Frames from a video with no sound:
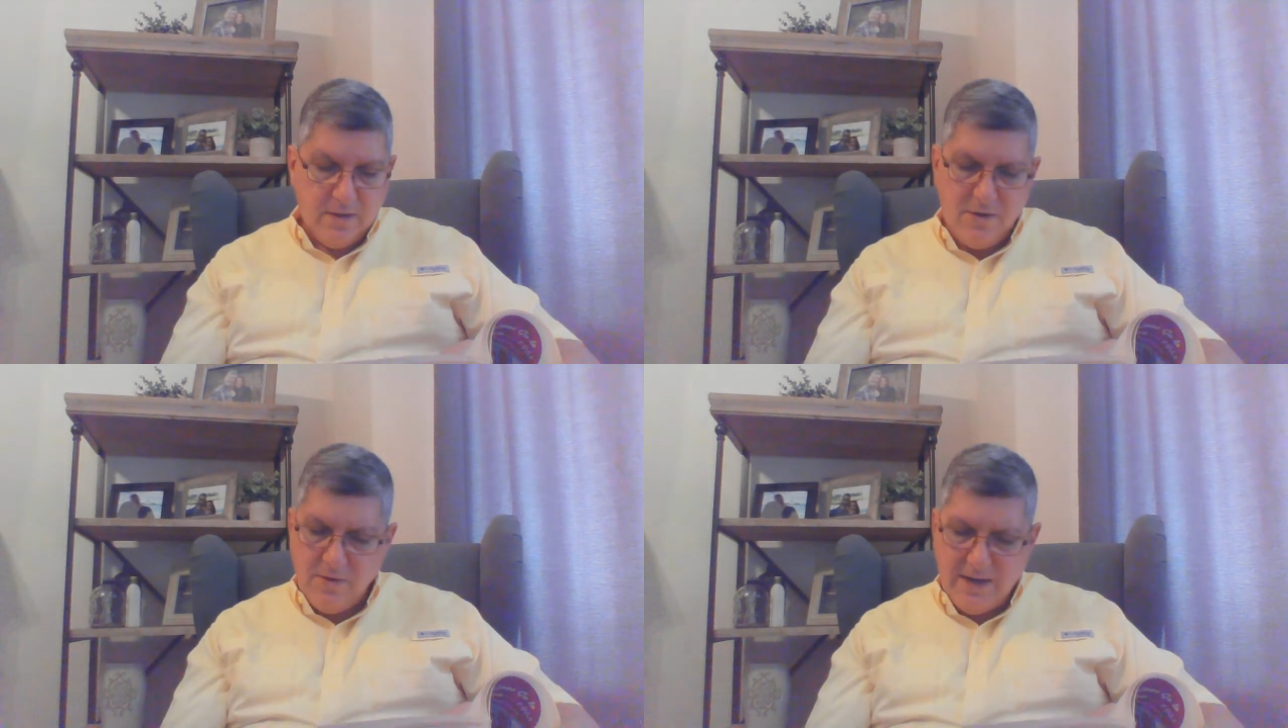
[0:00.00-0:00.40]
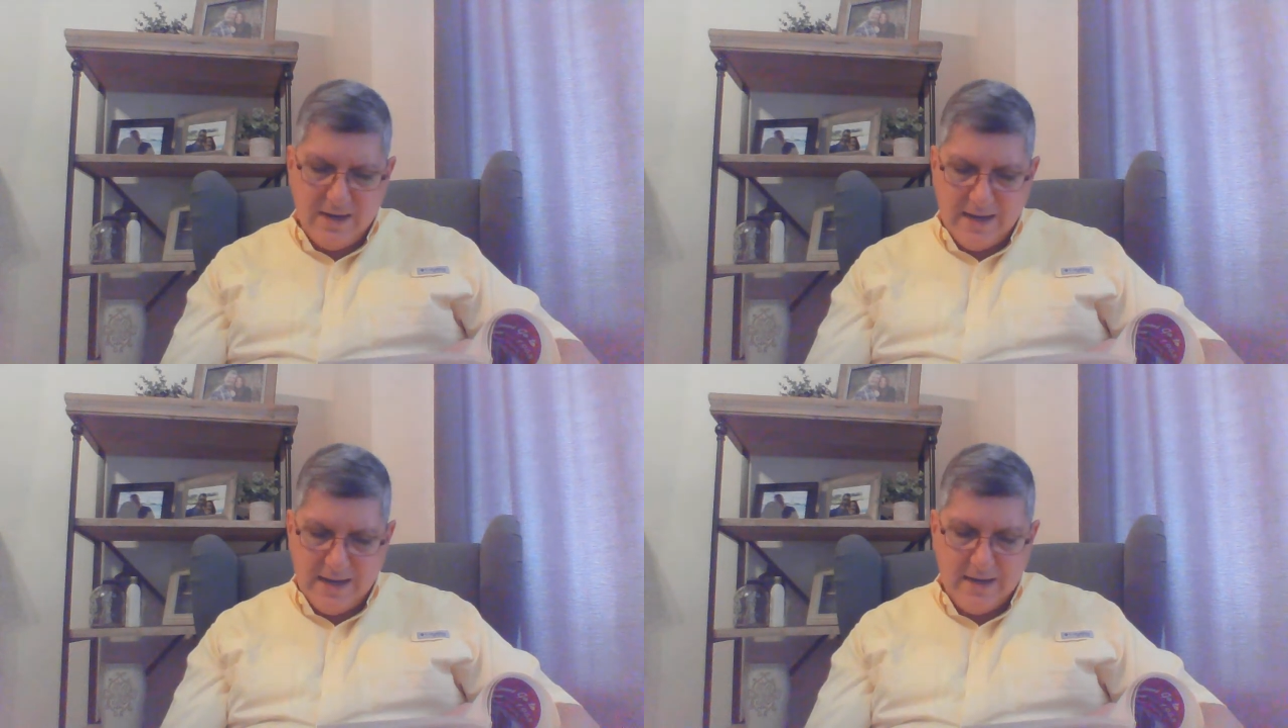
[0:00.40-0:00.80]
You
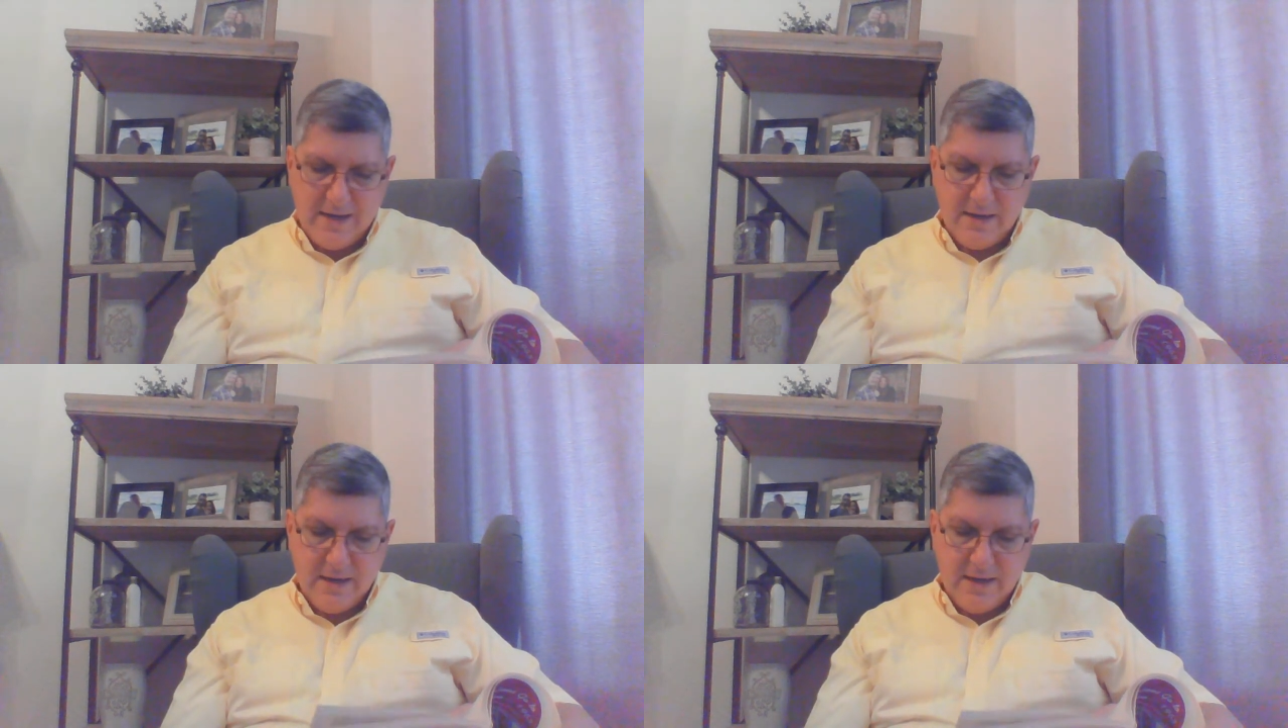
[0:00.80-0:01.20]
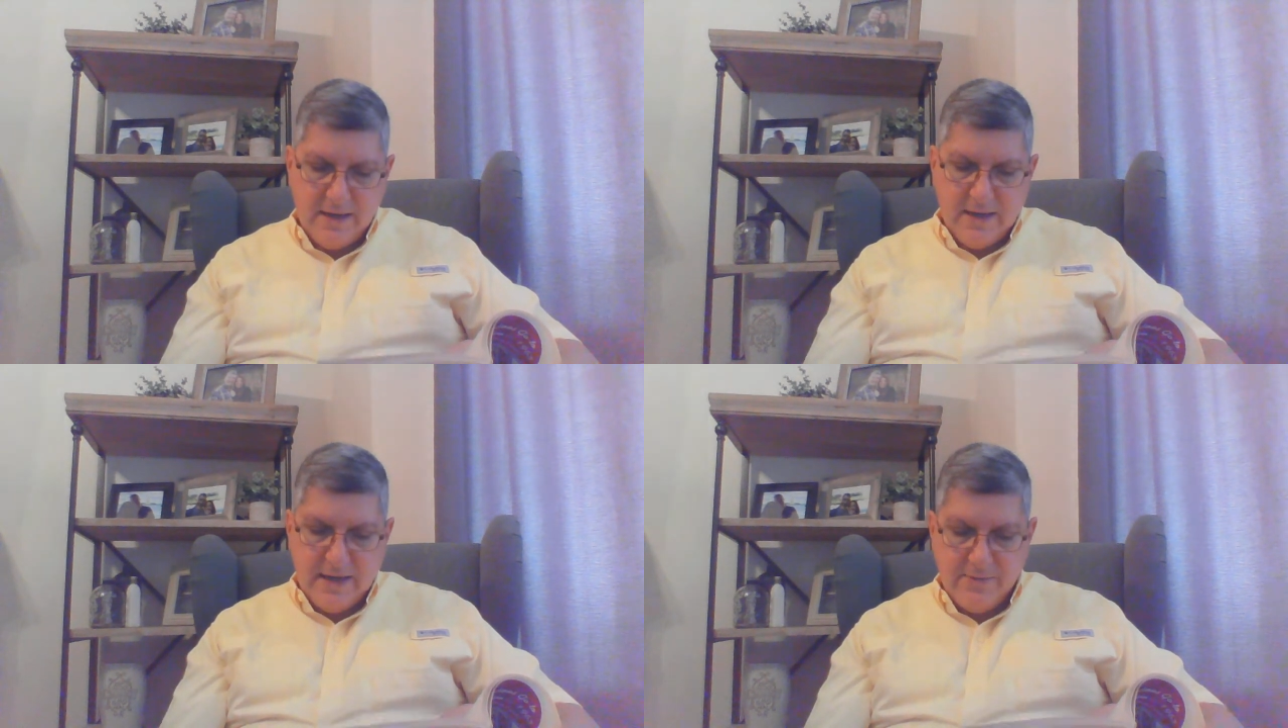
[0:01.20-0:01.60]
ain't lying?"
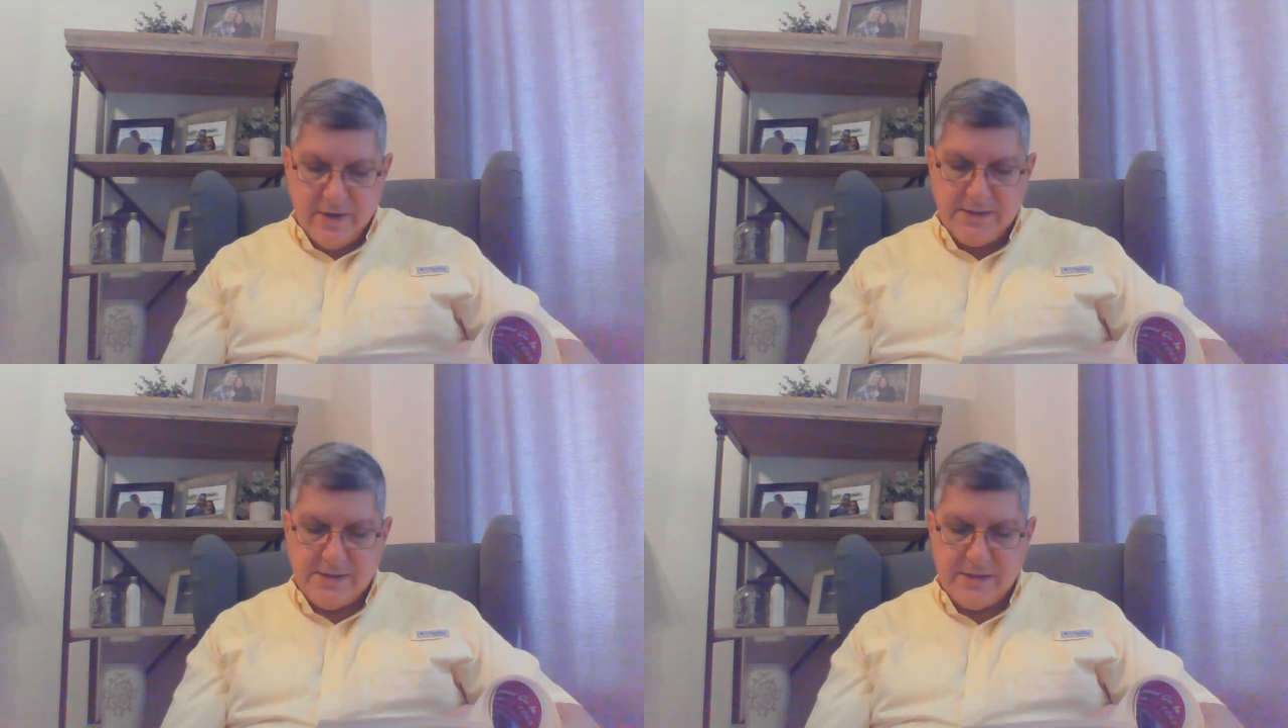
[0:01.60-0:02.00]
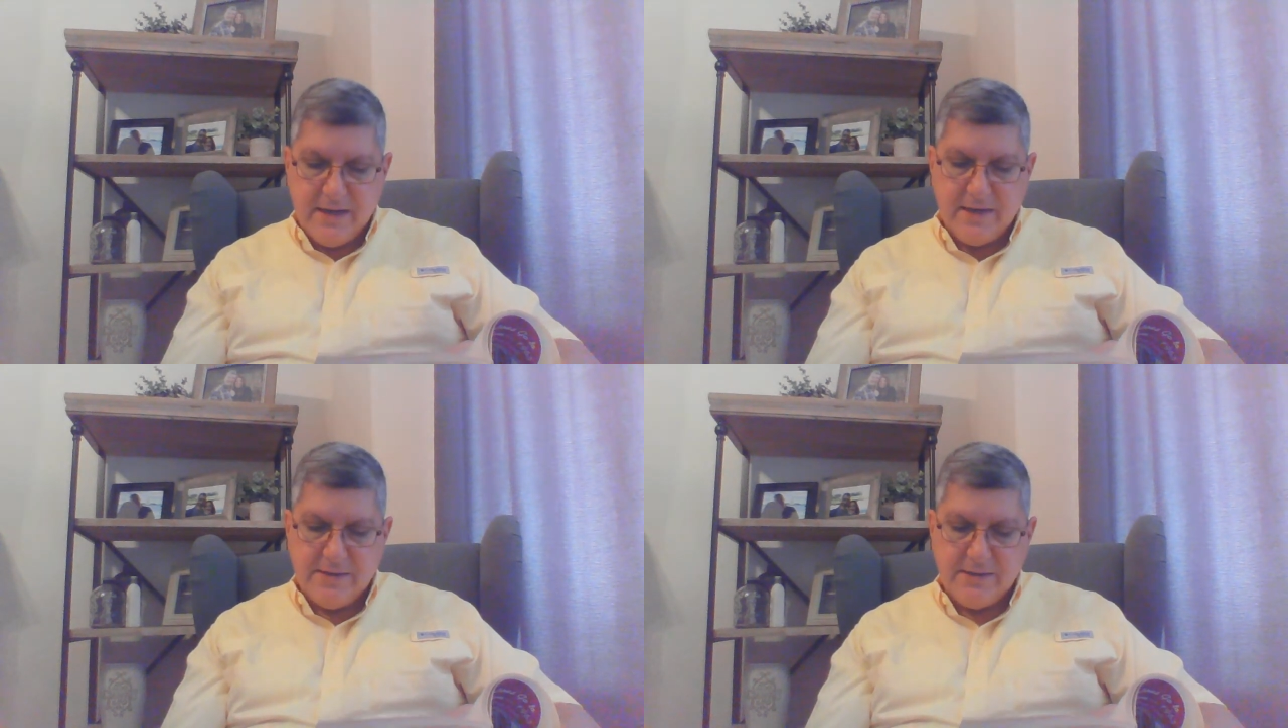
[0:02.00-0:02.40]
He raised his
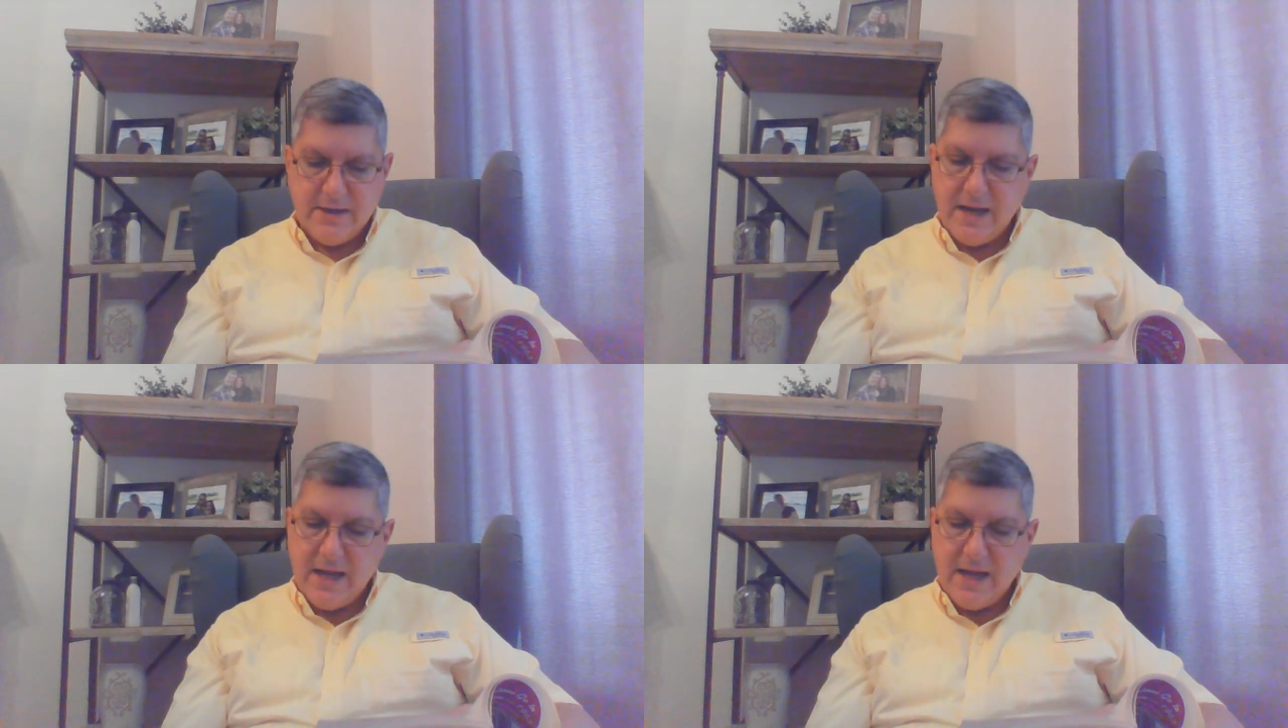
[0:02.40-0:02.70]
hand and said,